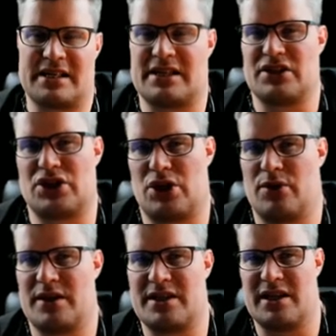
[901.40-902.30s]
and show
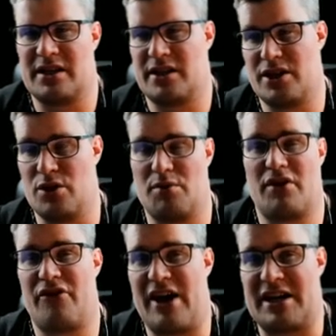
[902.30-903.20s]
it in a human
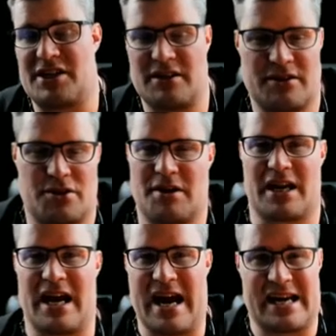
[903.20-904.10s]
fashion, so you can
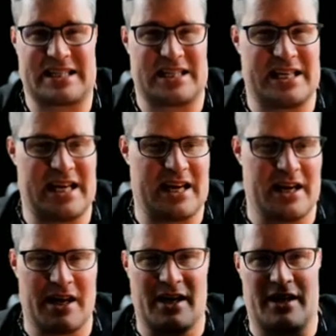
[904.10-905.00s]
actually
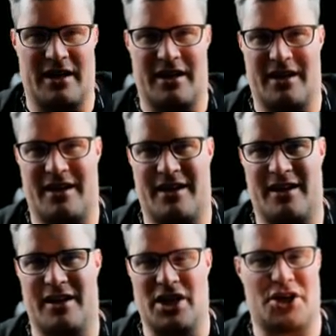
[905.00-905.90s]

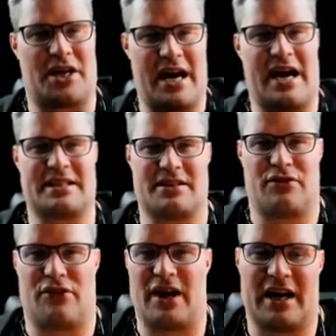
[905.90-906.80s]
look at a
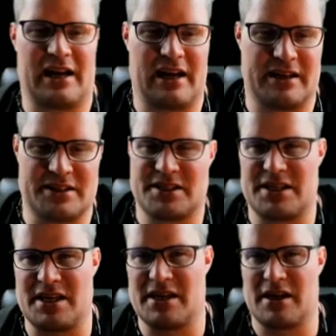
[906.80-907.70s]
file and
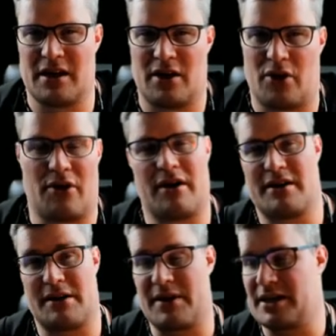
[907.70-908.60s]
see, or a
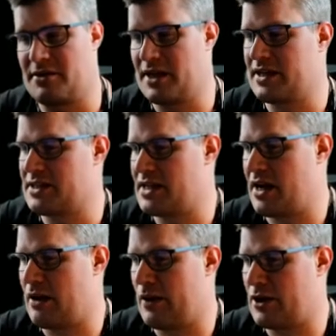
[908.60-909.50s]
directory and see
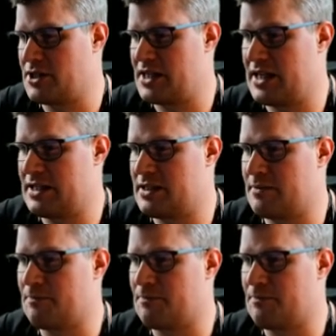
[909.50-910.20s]
how large it is.